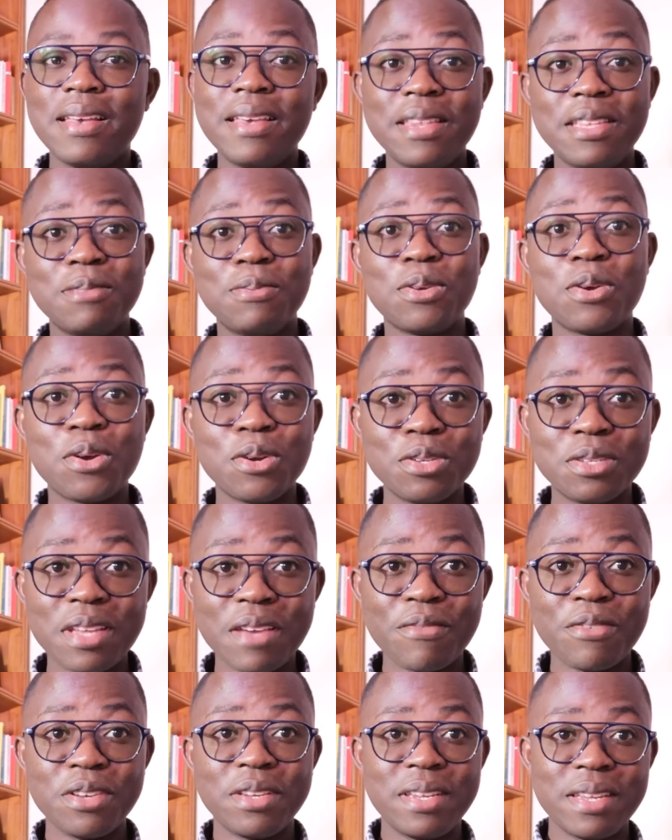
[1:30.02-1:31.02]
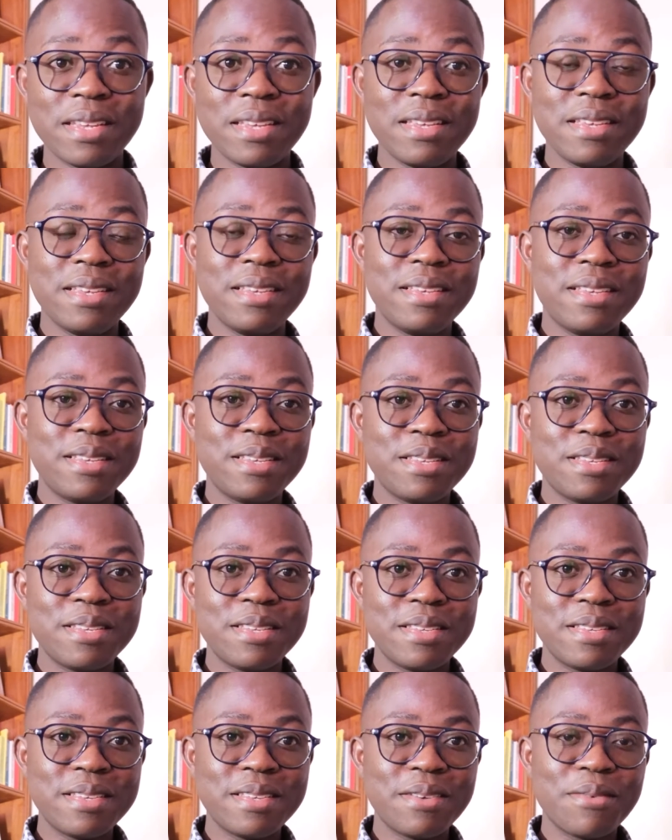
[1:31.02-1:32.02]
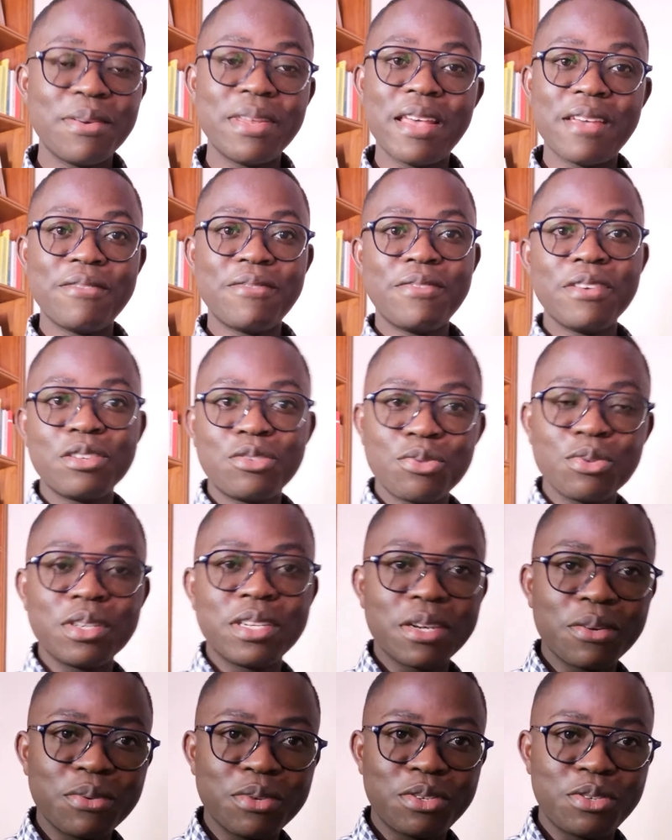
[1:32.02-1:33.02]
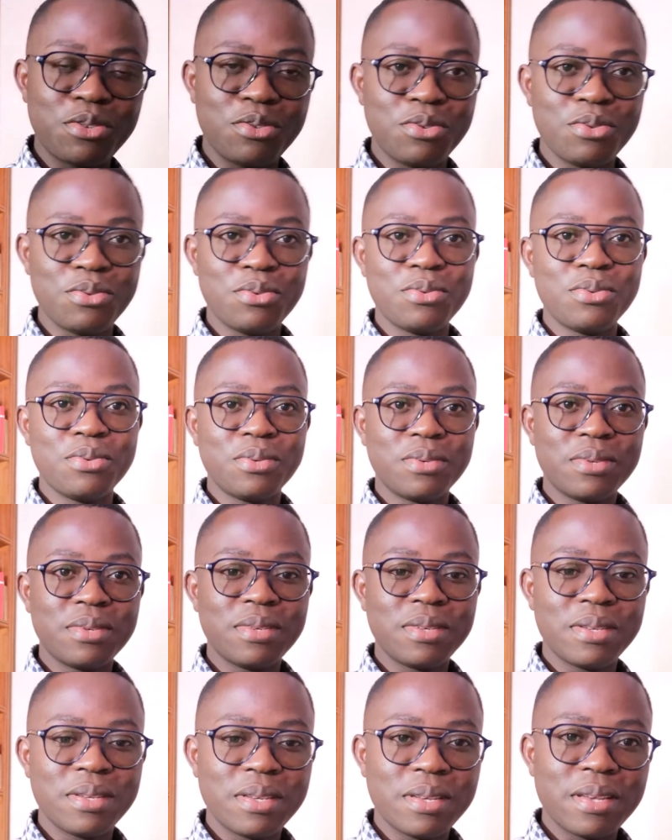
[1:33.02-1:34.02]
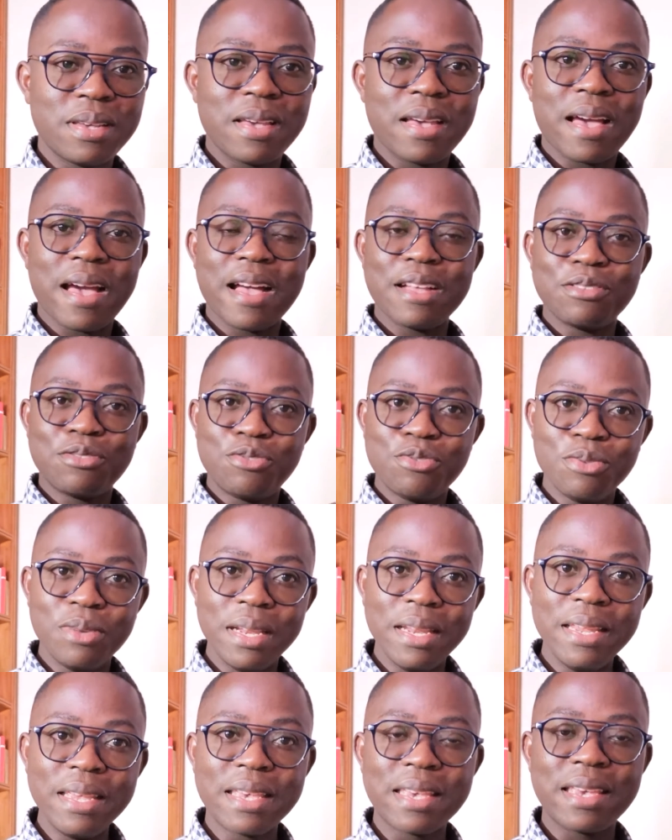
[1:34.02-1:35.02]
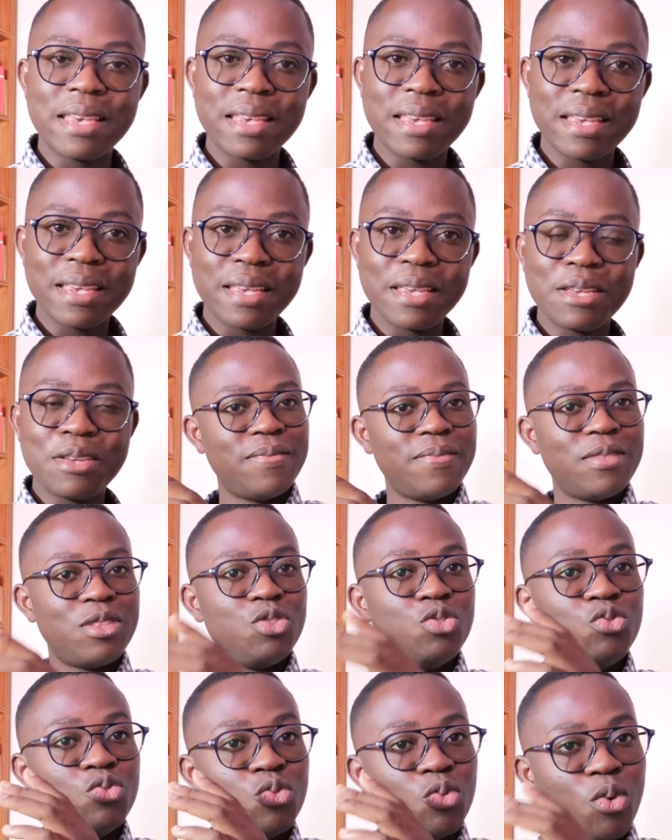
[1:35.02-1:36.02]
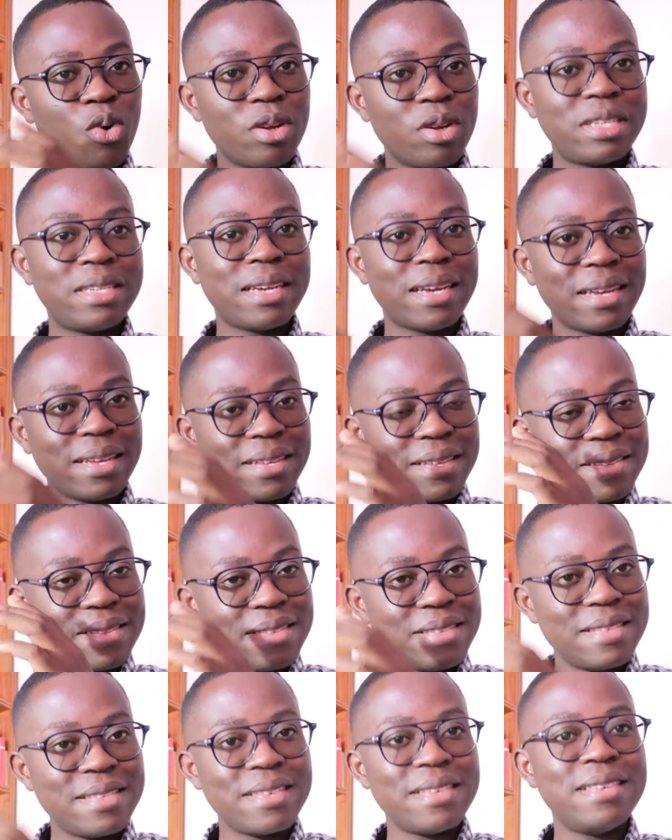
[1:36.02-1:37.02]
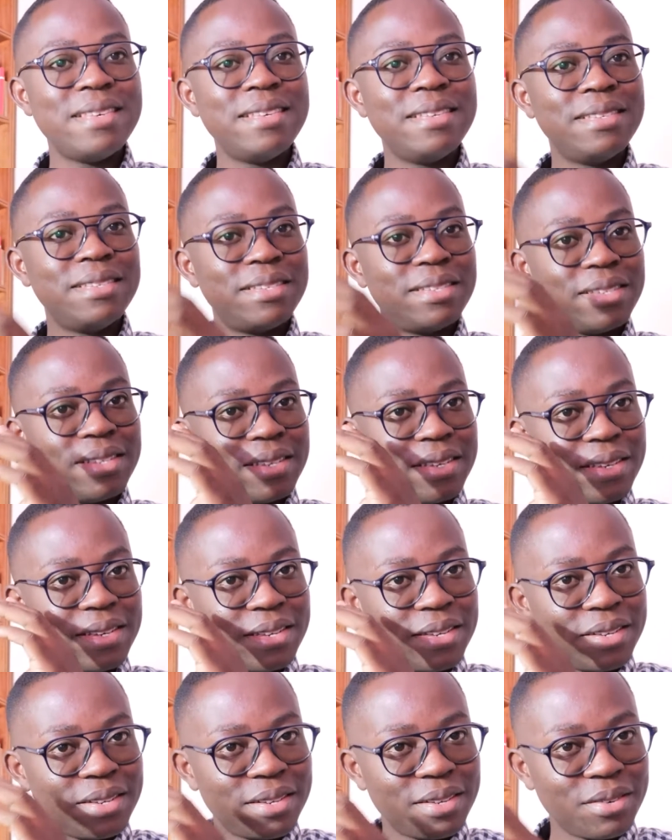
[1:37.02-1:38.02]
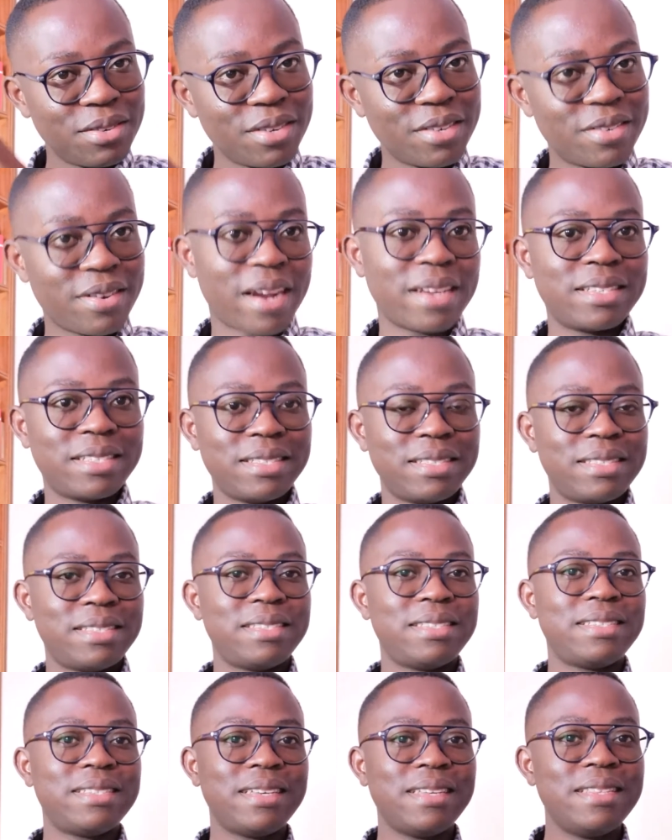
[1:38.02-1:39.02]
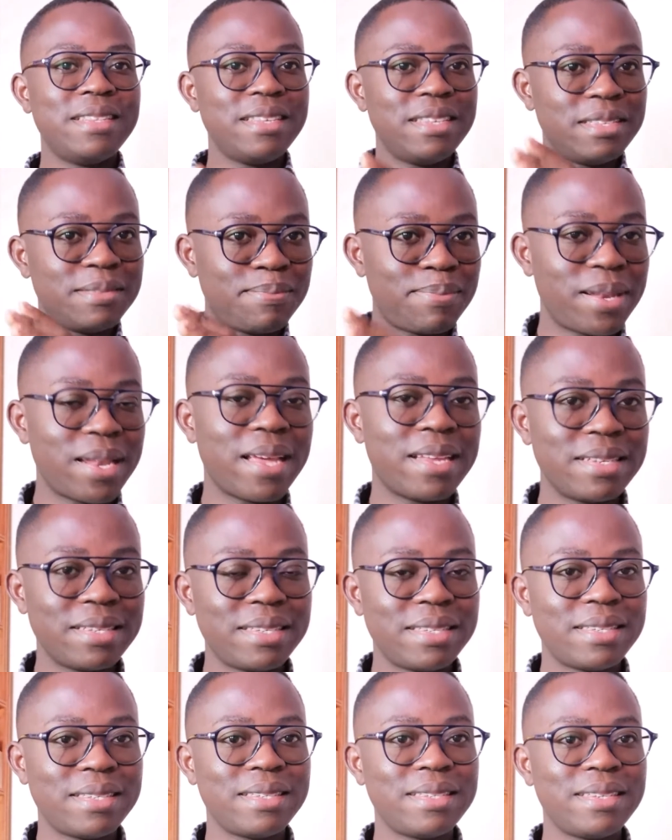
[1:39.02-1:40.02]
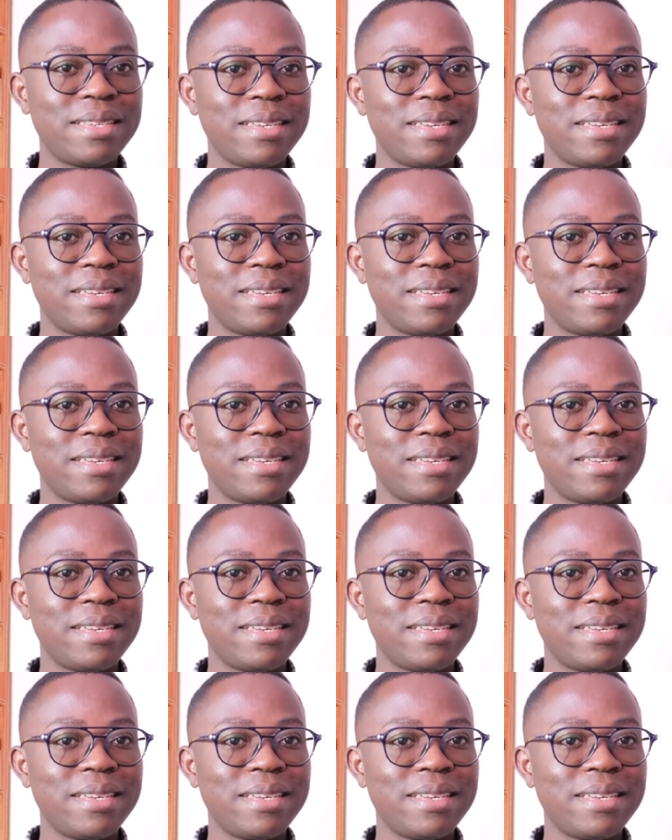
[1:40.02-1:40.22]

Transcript: It is because every day when I fetch water with you, as you leak, you water these grasses and these plants.